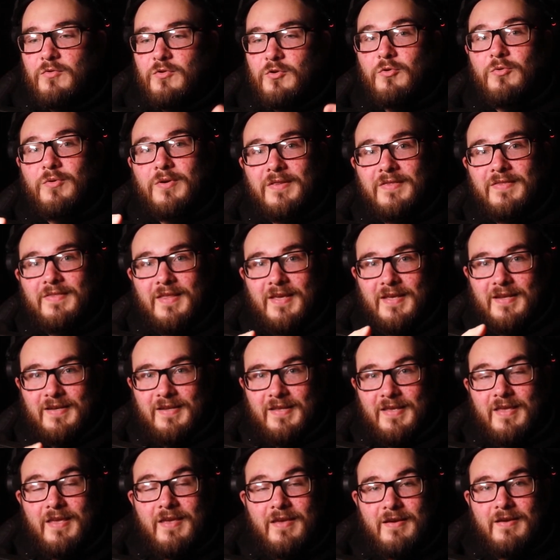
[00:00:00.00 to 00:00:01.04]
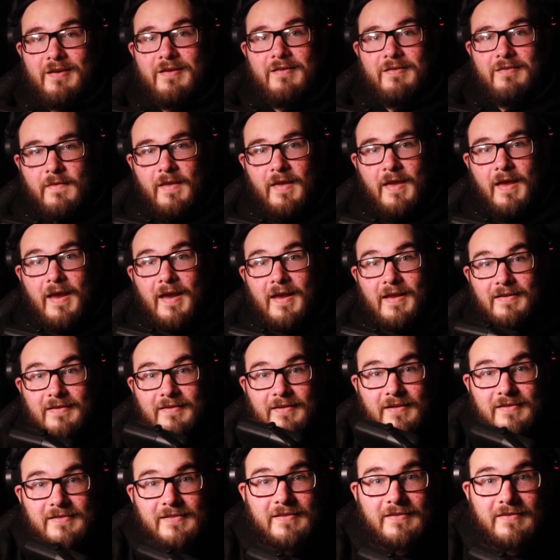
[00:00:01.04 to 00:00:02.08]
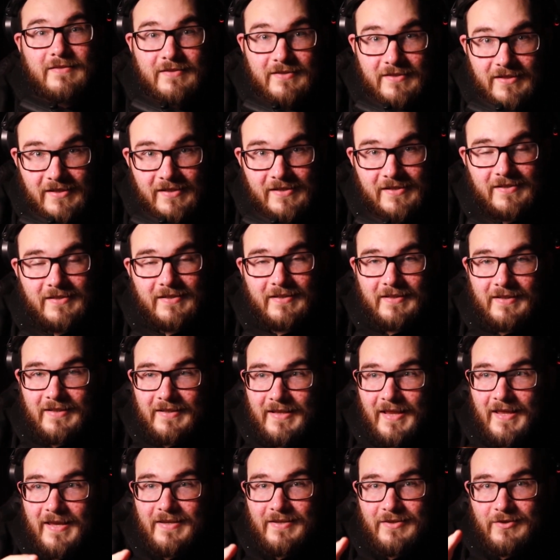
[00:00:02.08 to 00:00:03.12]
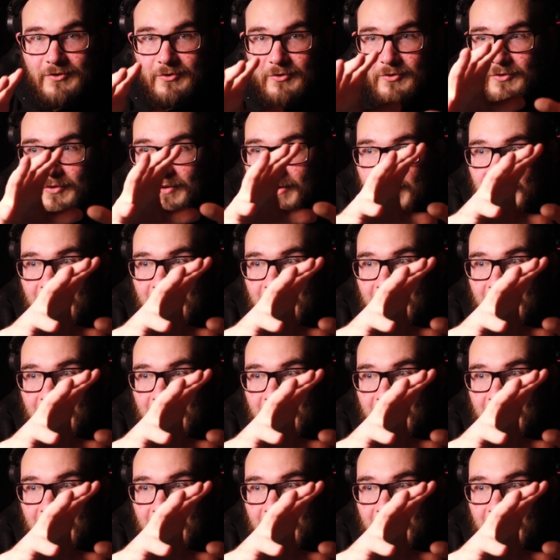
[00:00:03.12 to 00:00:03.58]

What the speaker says: you can then hear it doesn't just let you